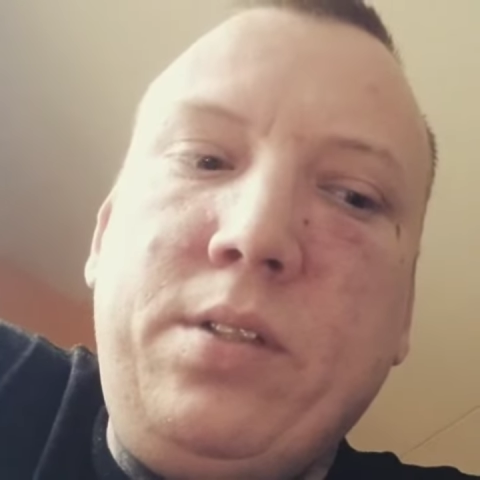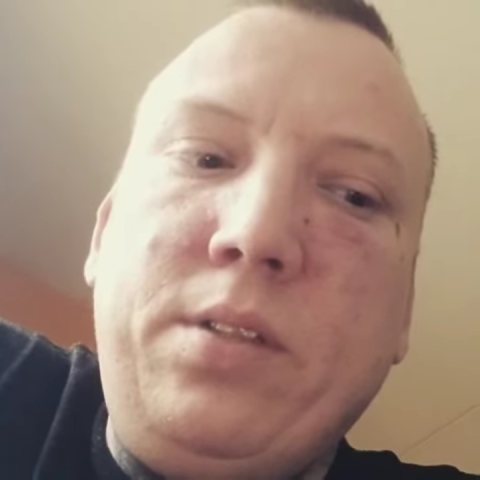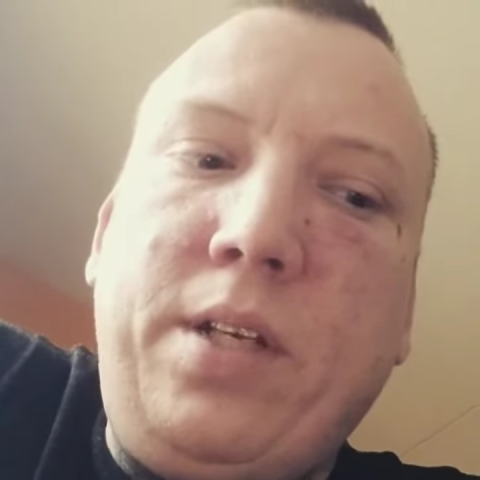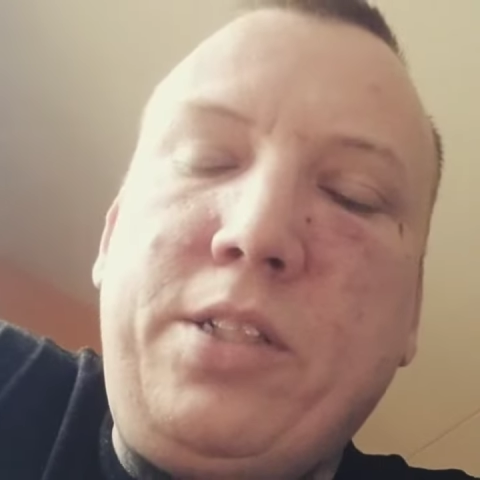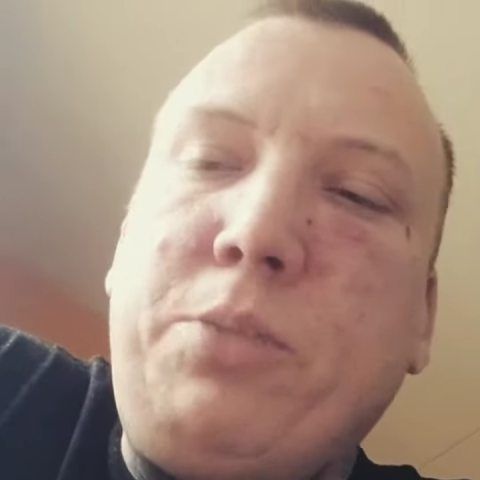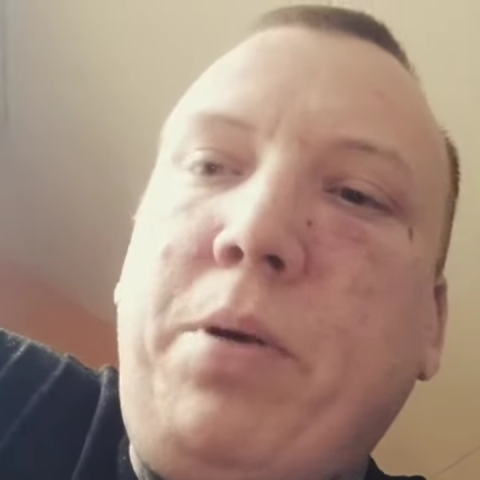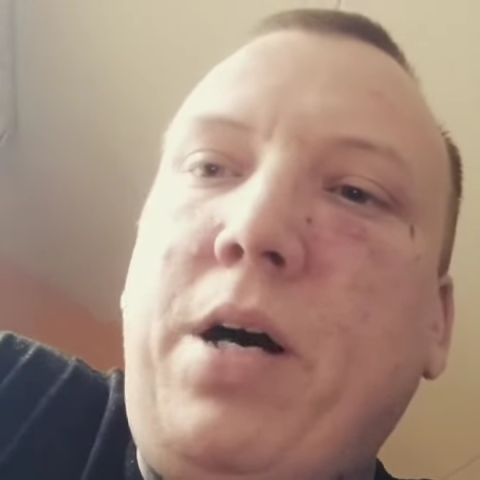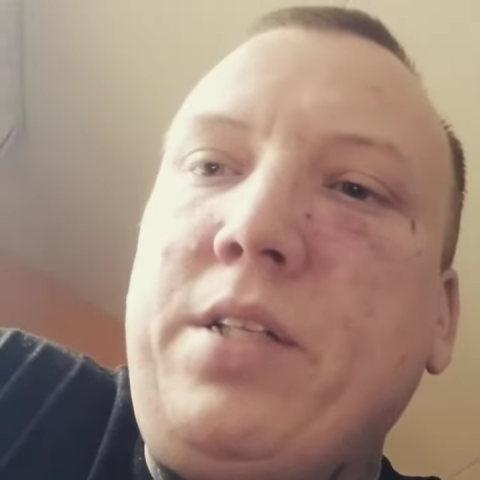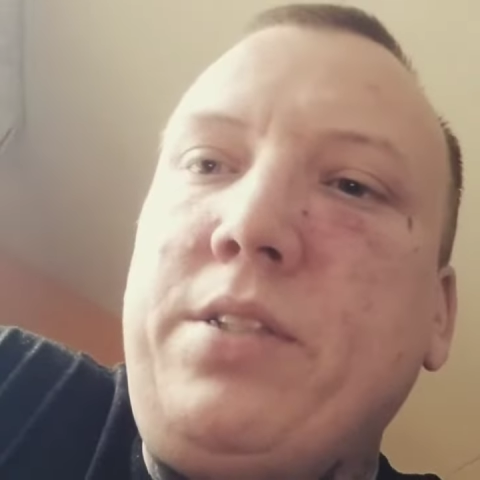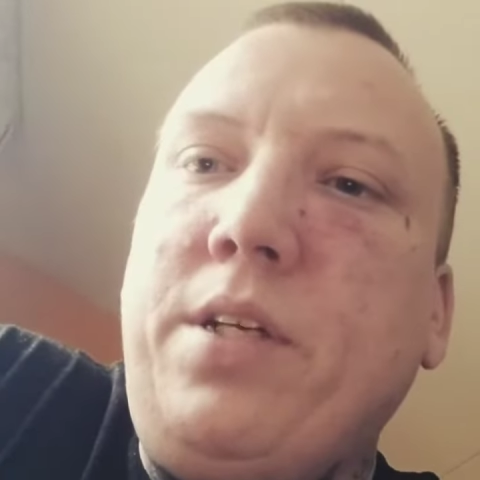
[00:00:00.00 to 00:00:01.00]
like
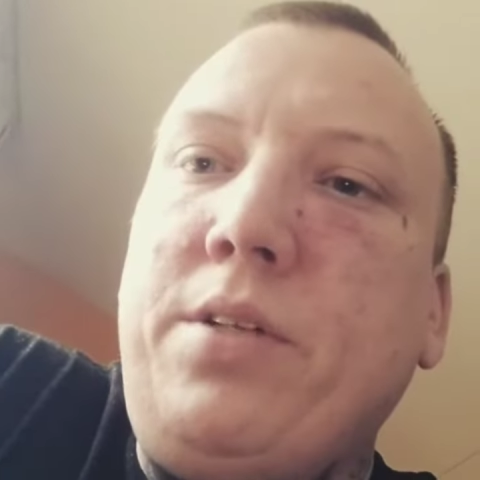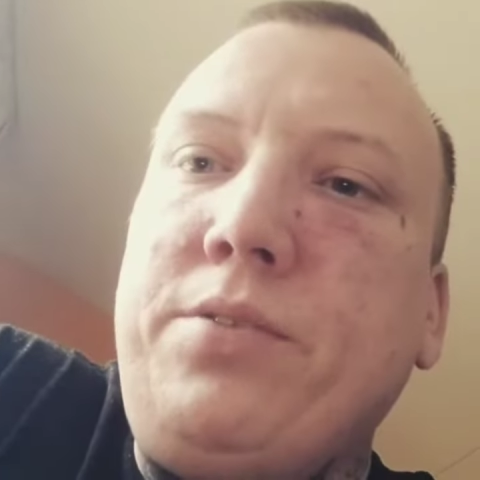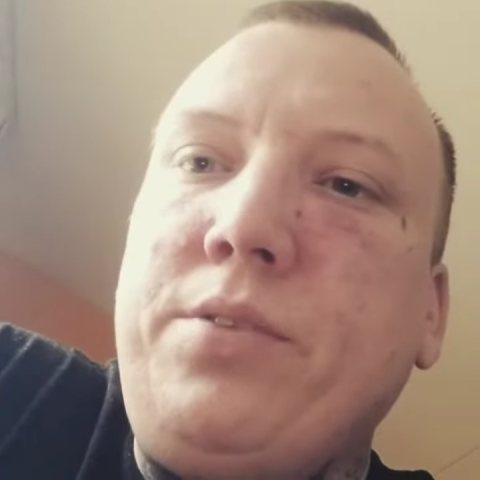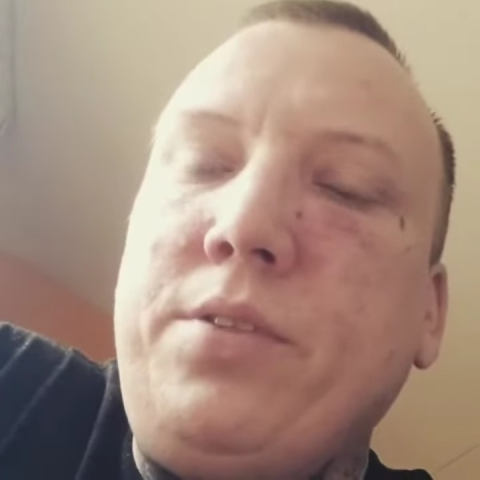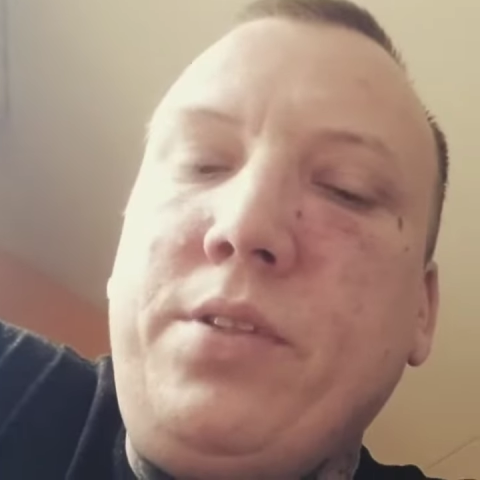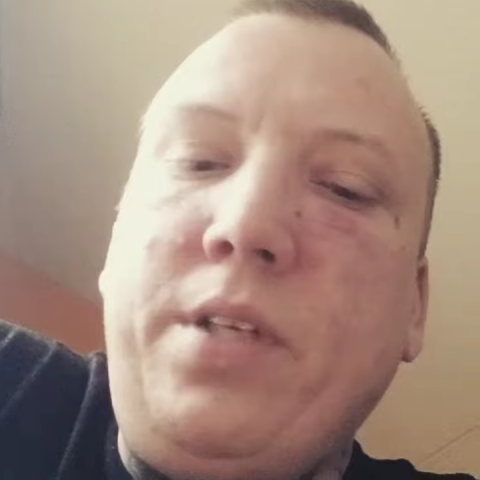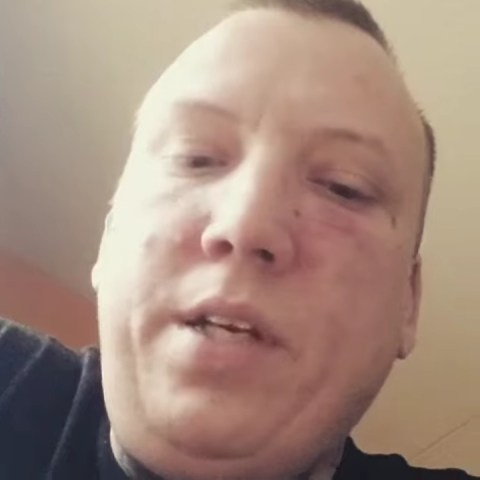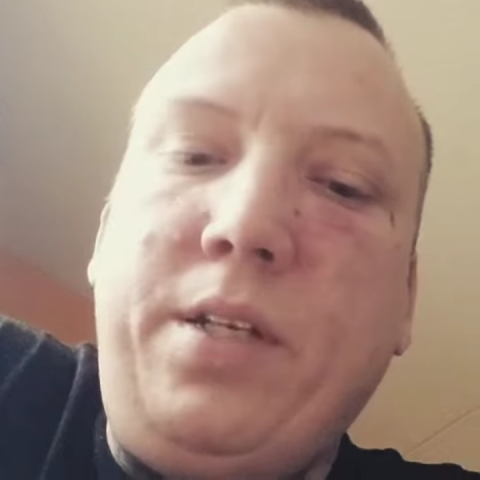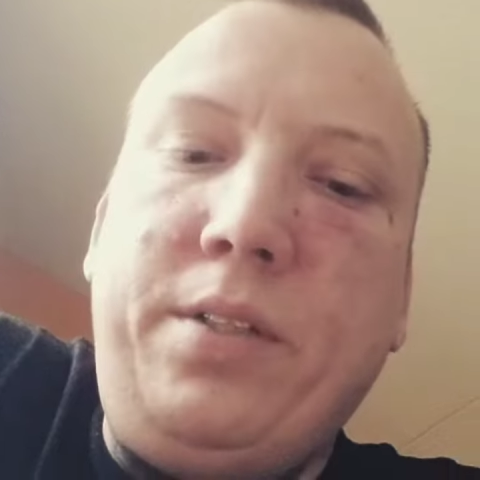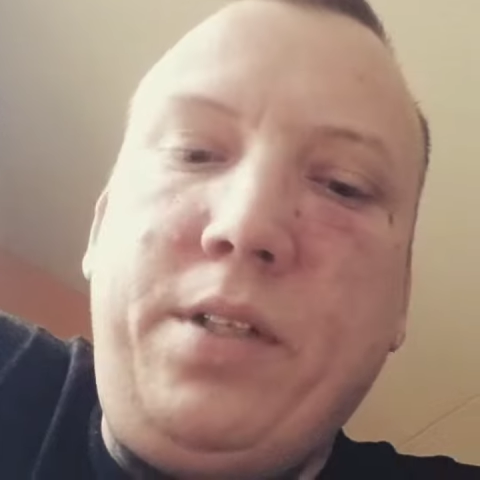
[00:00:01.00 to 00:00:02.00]
spa stuff
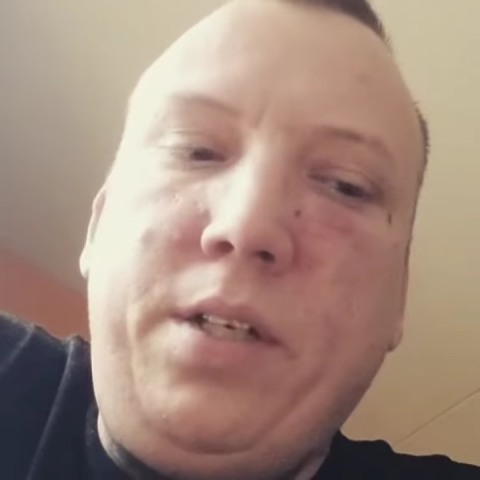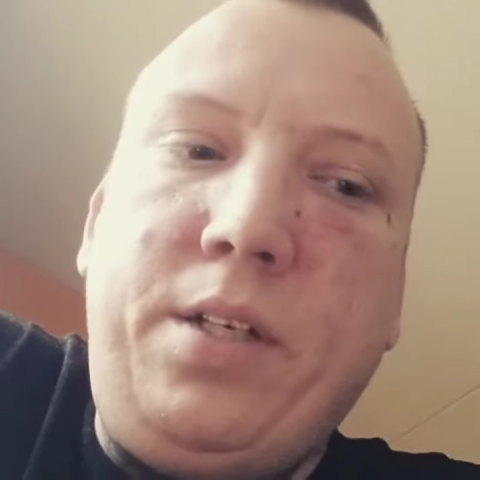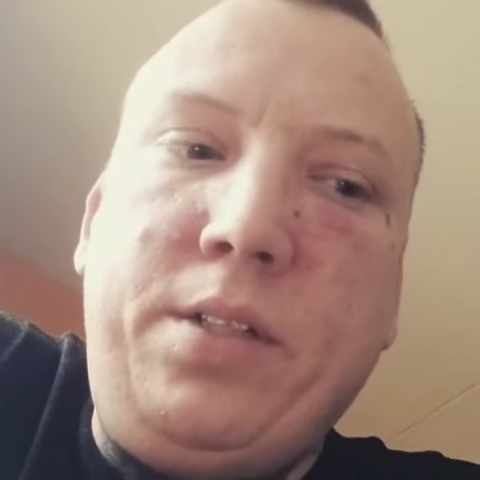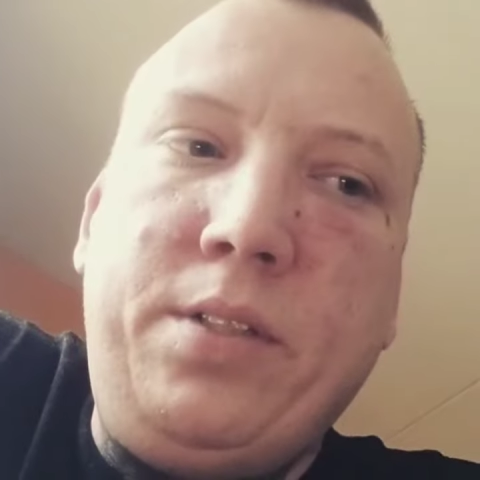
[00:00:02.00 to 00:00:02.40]
and, uh,